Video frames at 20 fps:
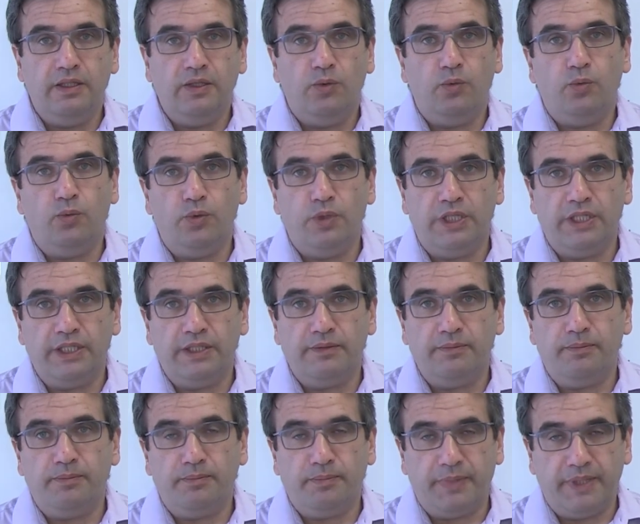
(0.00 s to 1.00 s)
we're a
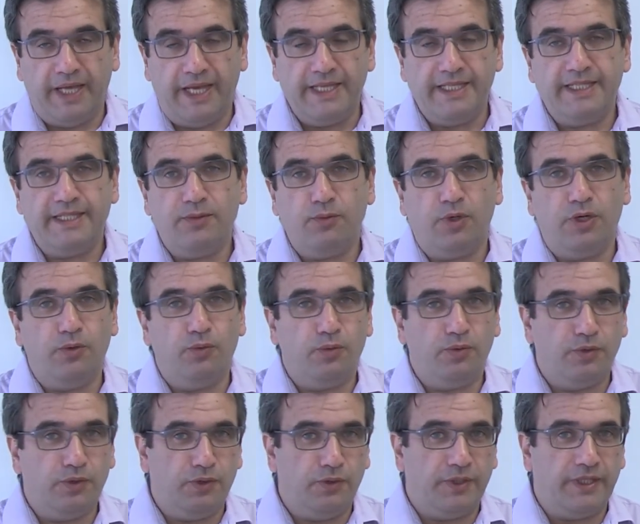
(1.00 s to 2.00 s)
place where
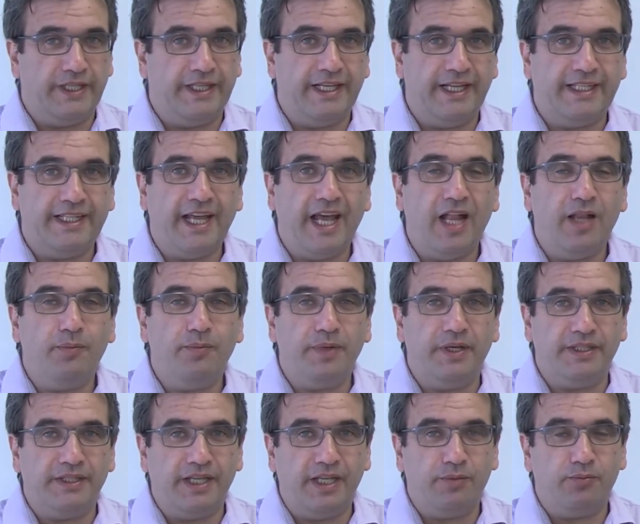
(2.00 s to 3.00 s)
you can get help
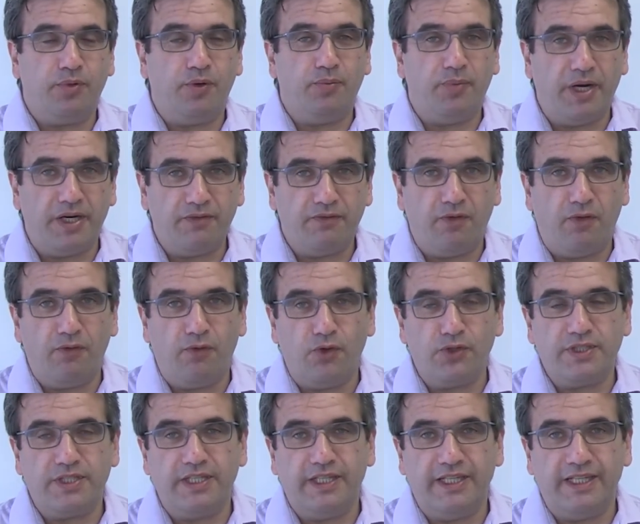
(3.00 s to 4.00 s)
and get prepared for
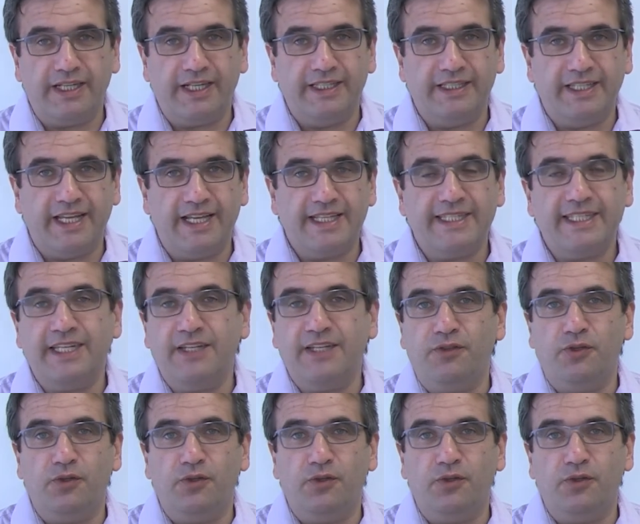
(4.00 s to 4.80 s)
those contests.